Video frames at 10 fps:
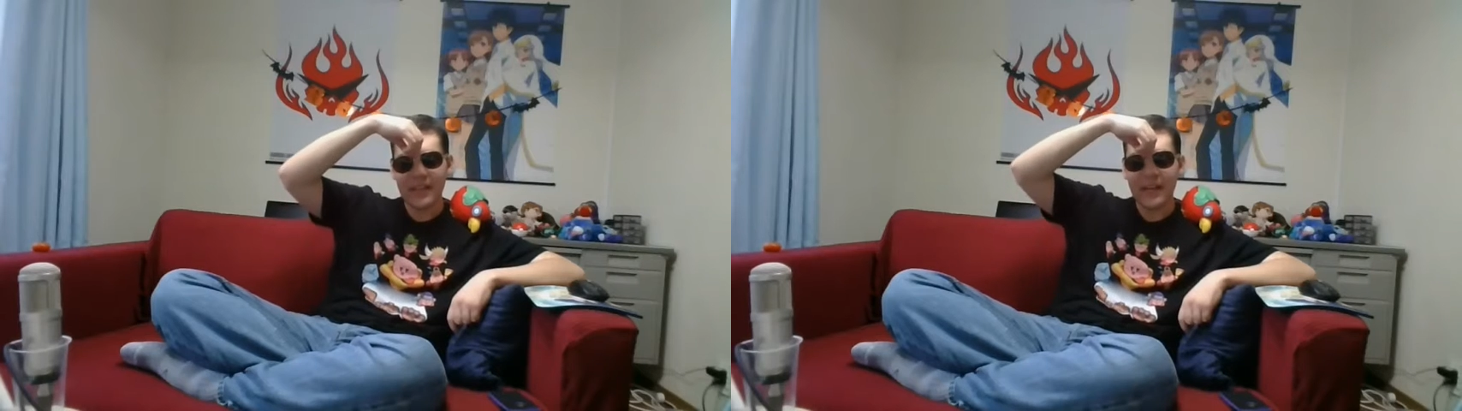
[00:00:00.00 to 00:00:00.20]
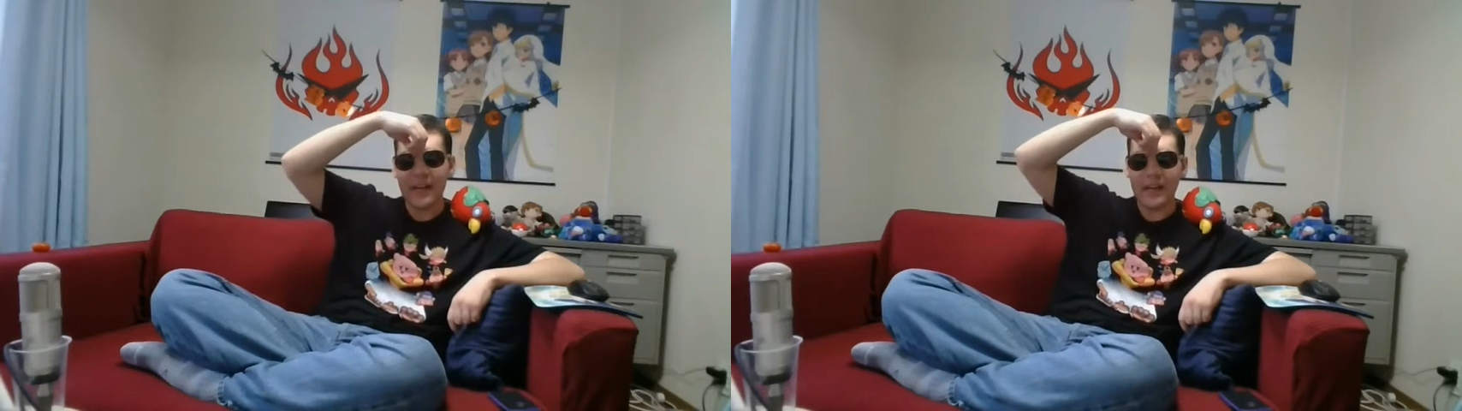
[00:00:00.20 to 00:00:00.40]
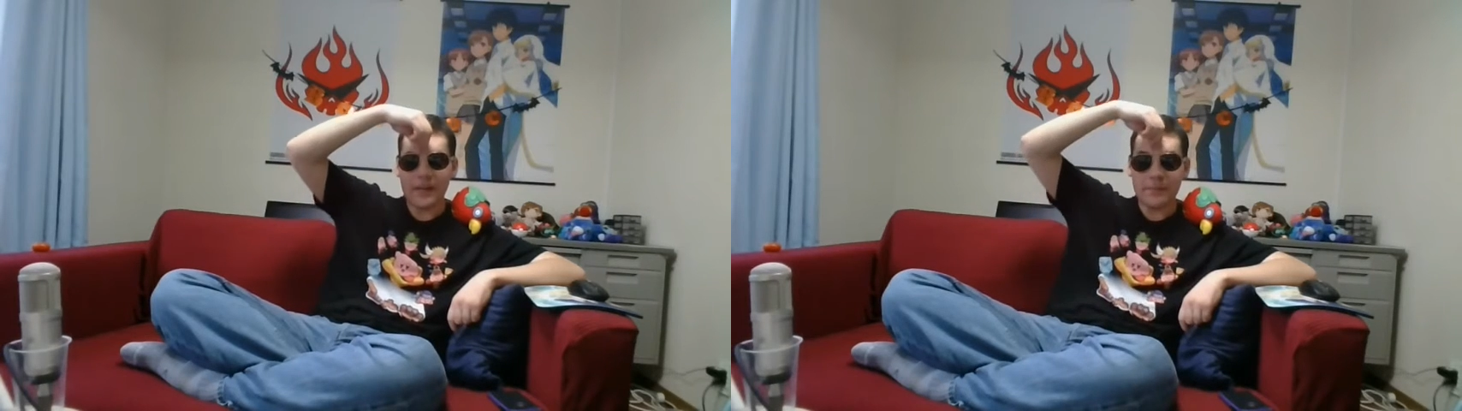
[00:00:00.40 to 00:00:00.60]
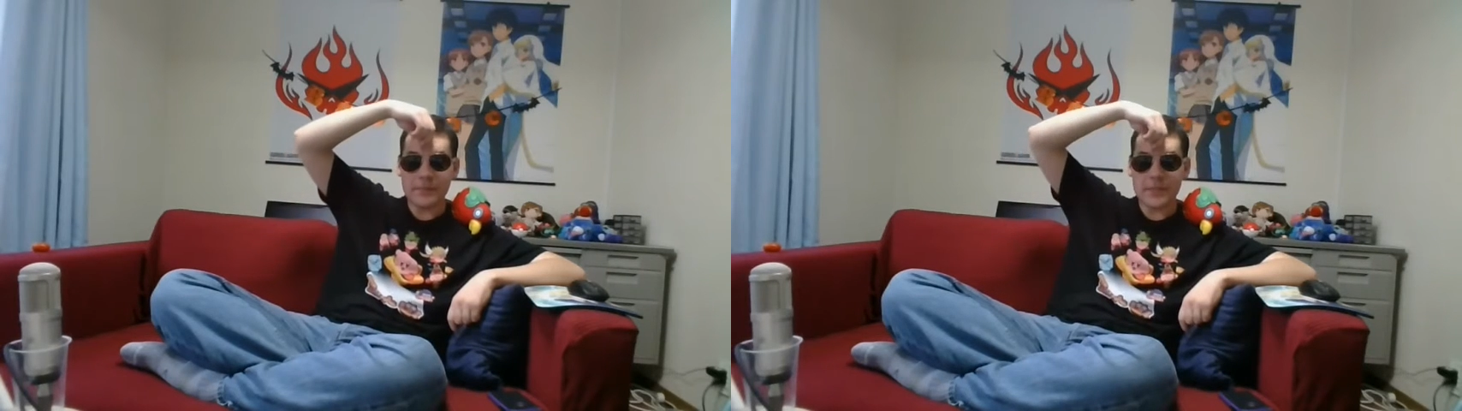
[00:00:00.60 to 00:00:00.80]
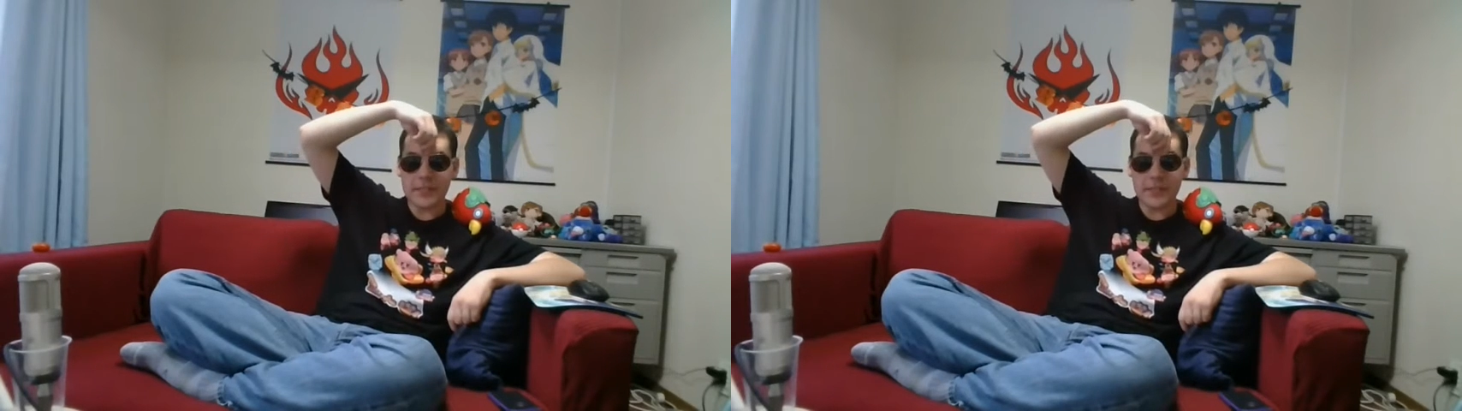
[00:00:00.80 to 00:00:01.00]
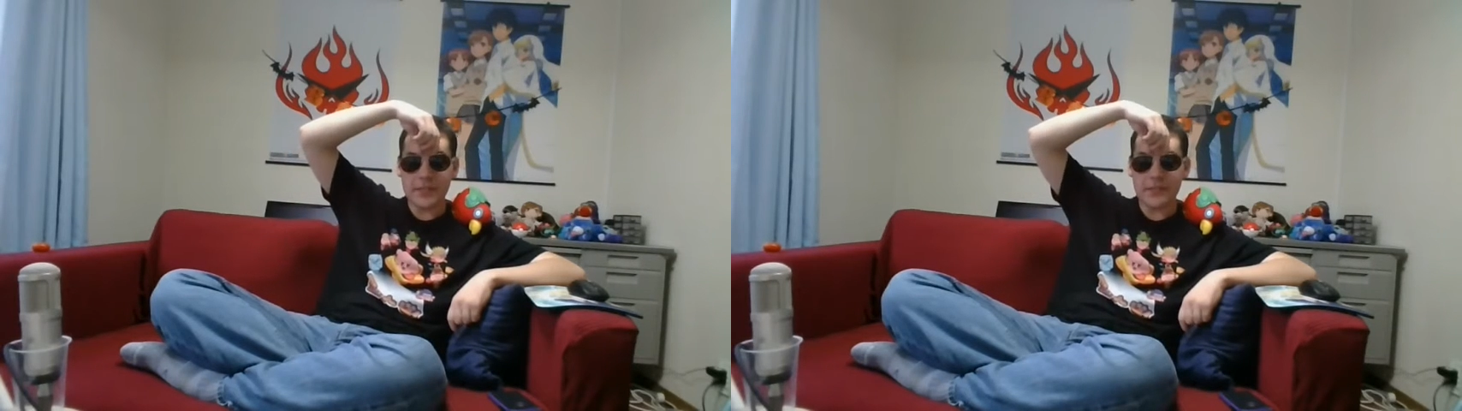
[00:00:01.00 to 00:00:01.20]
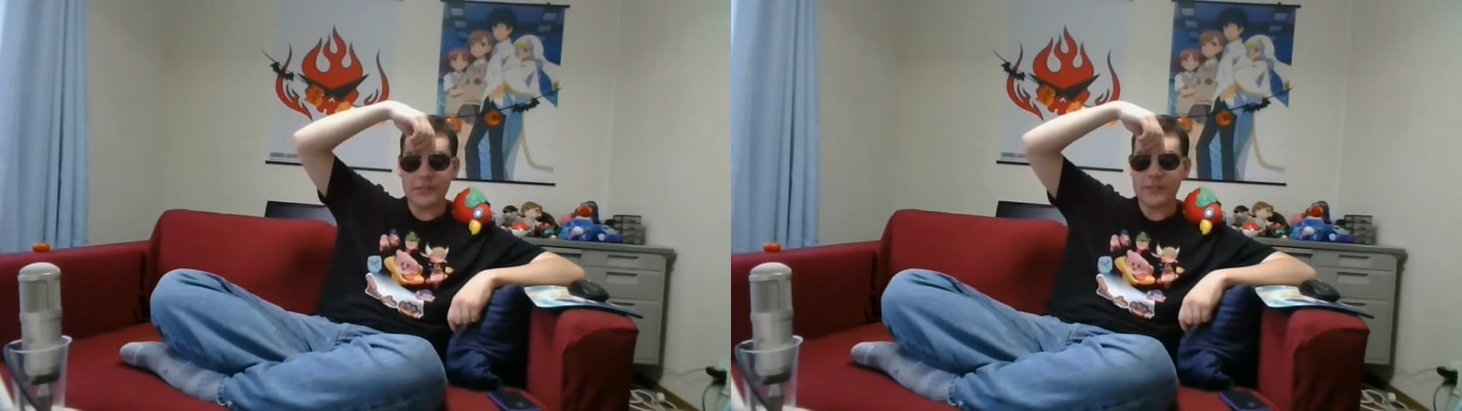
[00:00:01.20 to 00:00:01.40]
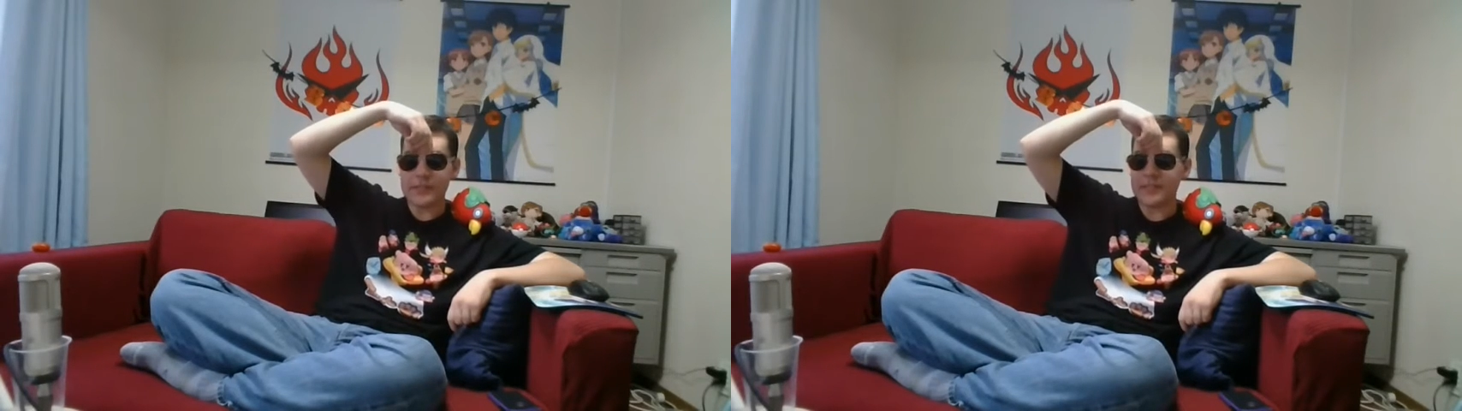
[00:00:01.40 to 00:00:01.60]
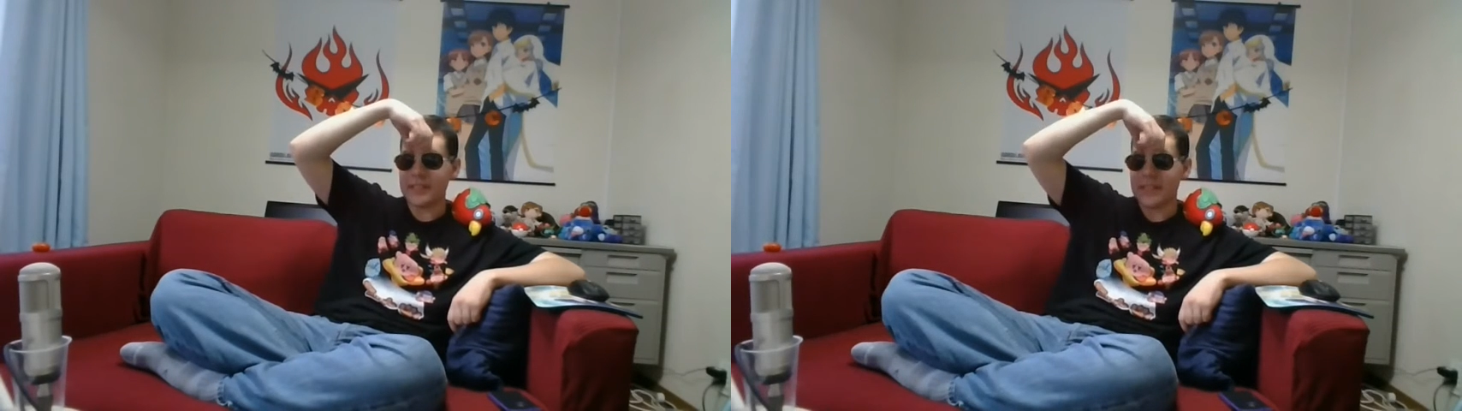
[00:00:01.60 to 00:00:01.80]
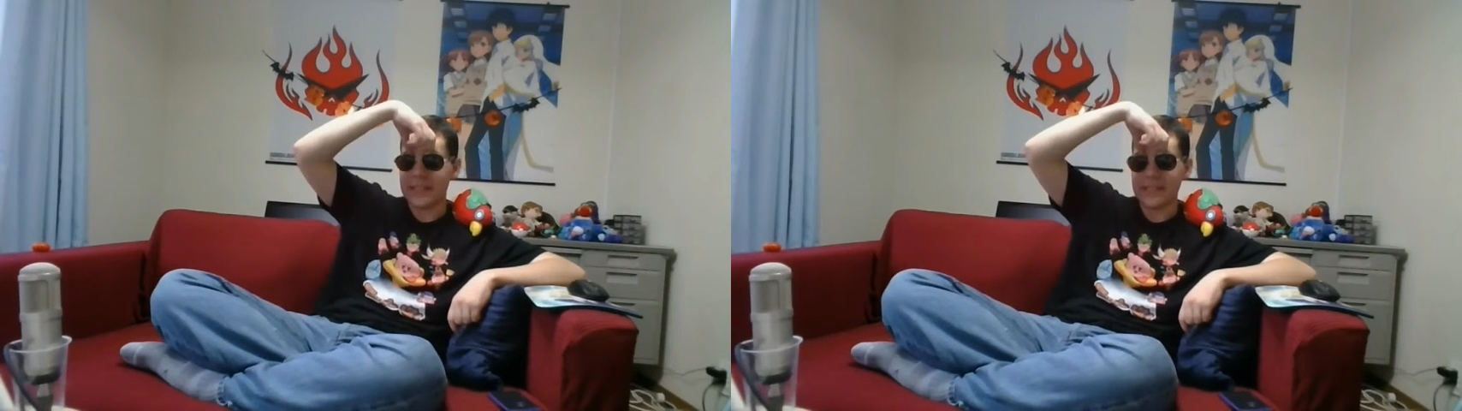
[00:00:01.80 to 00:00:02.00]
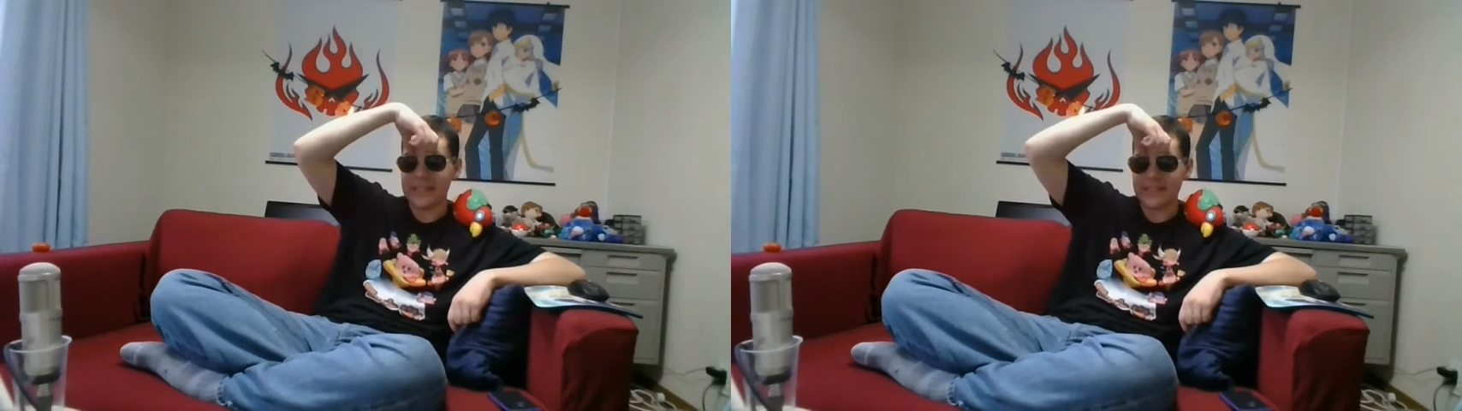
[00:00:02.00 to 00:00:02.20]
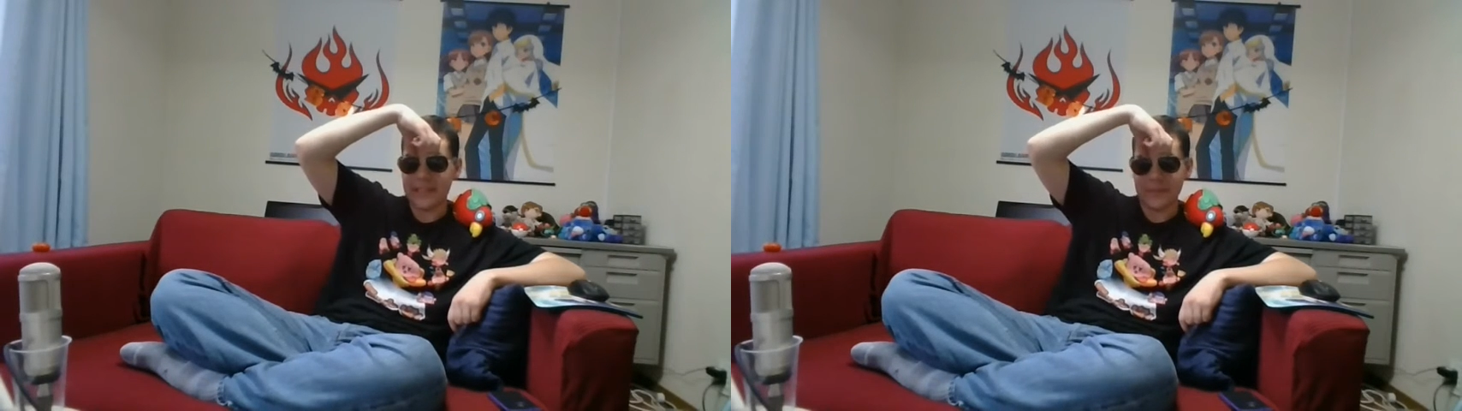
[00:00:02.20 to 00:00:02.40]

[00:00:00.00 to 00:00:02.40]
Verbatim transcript: Um, so there's like I can't stop